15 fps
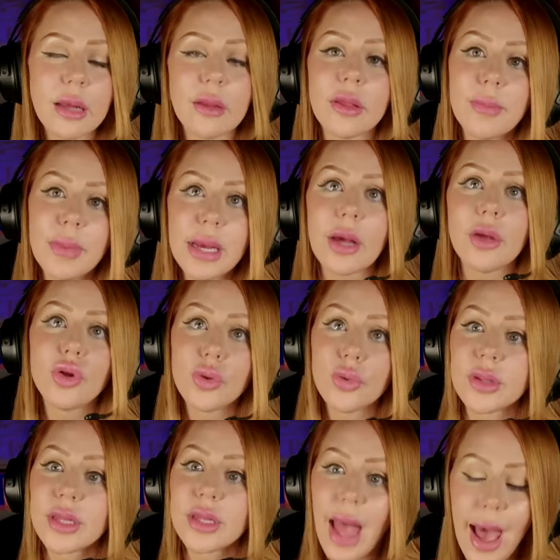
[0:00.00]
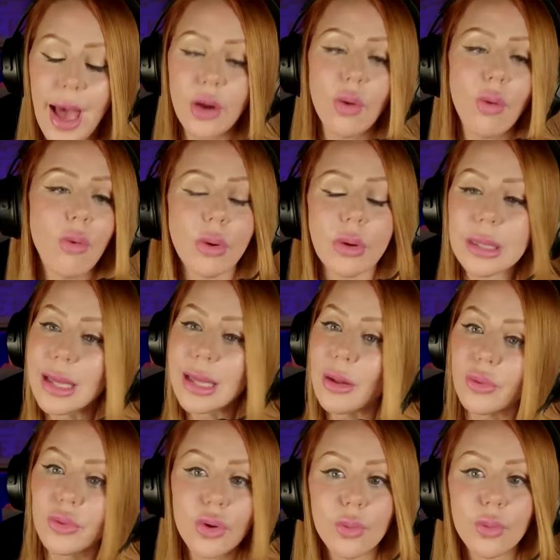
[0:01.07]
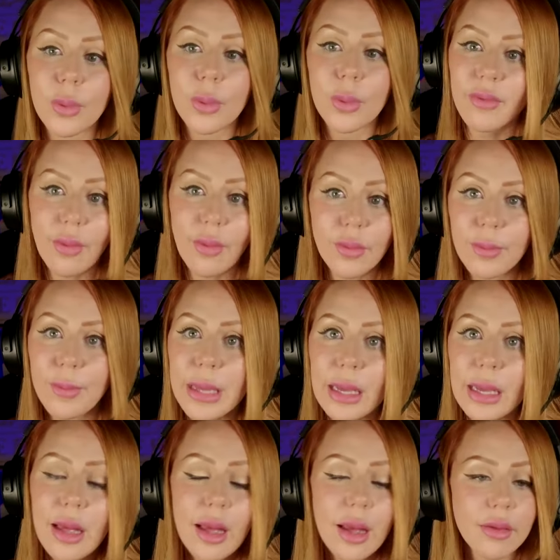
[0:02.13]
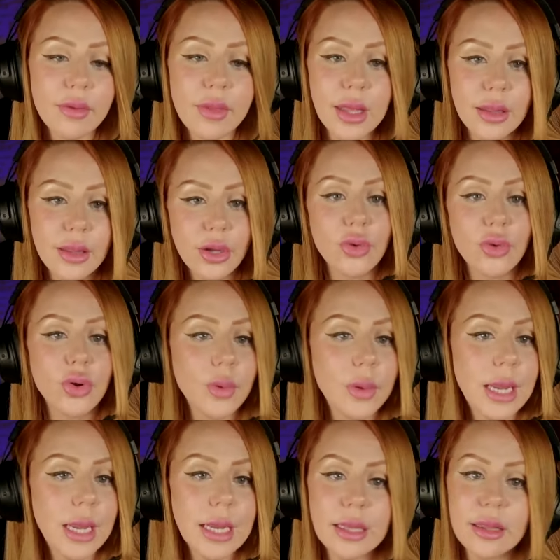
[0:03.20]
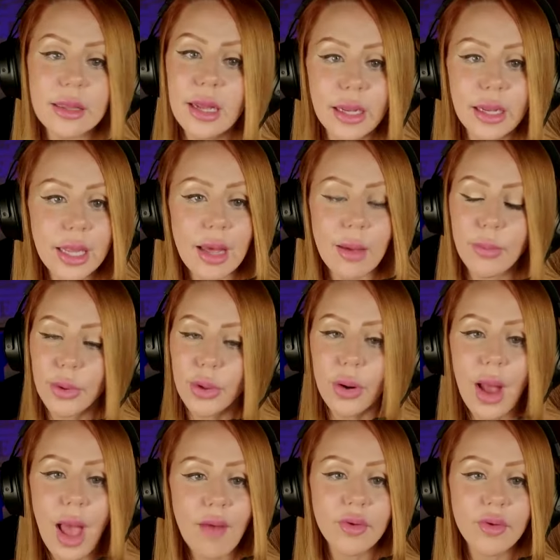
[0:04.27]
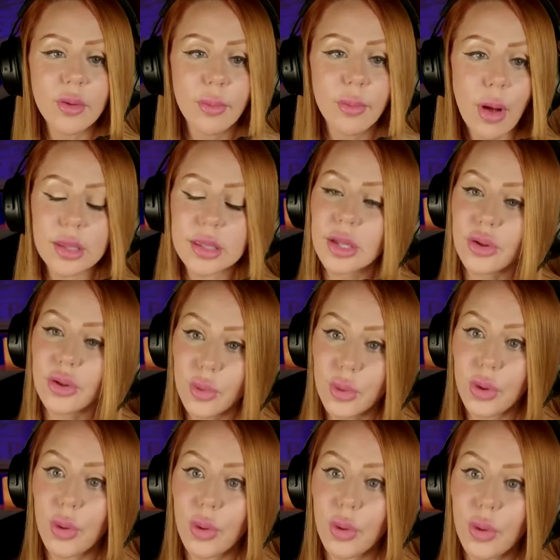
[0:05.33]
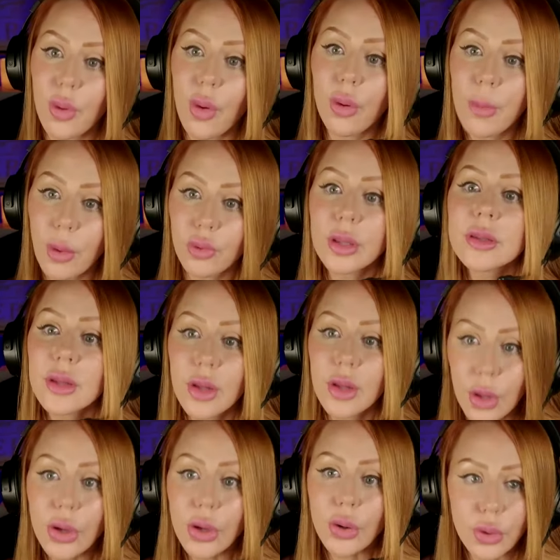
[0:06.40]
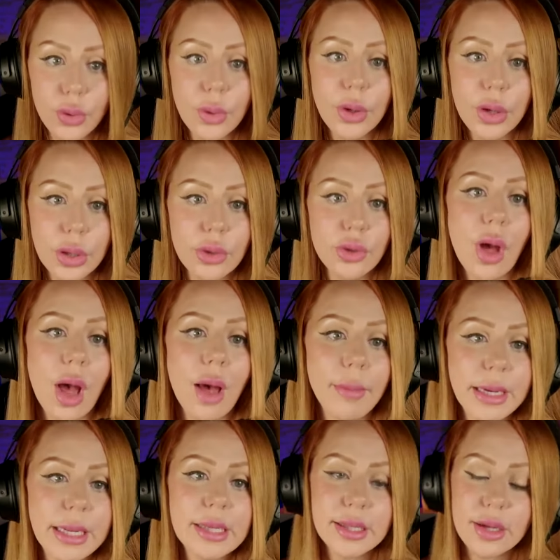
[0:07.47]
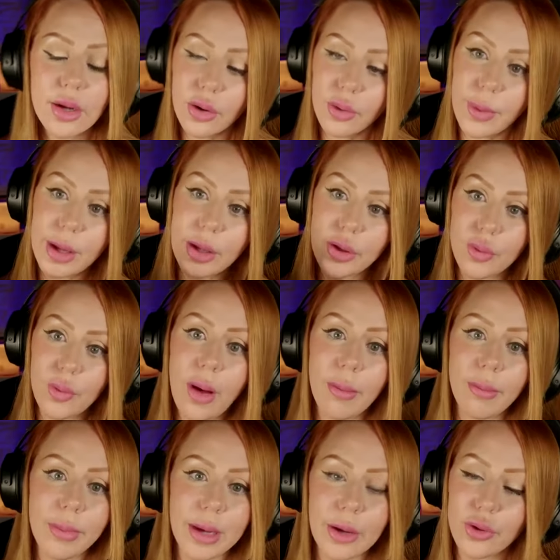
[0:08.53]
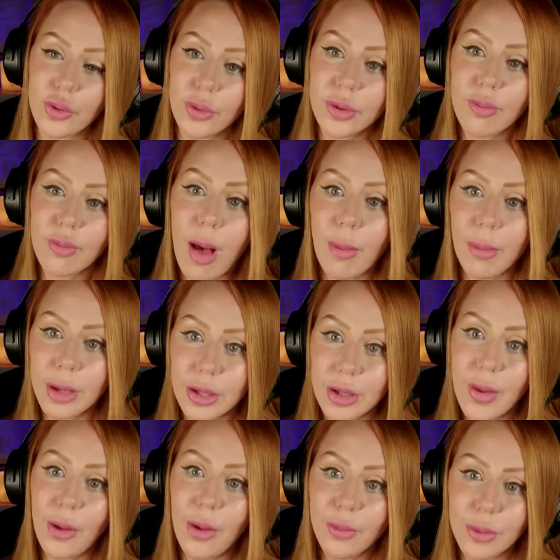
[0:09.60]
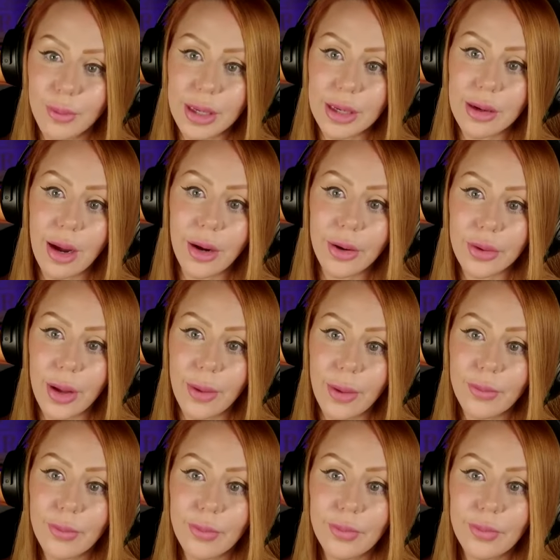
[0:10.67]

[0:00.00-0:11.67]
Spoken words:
that because you're sad or guilt or whatever that would be, that you're doing anything to him. You're having to process through your own emotions. You're doing a good job, and he's there to raise you up because you're his mommy and you helped him the entire time.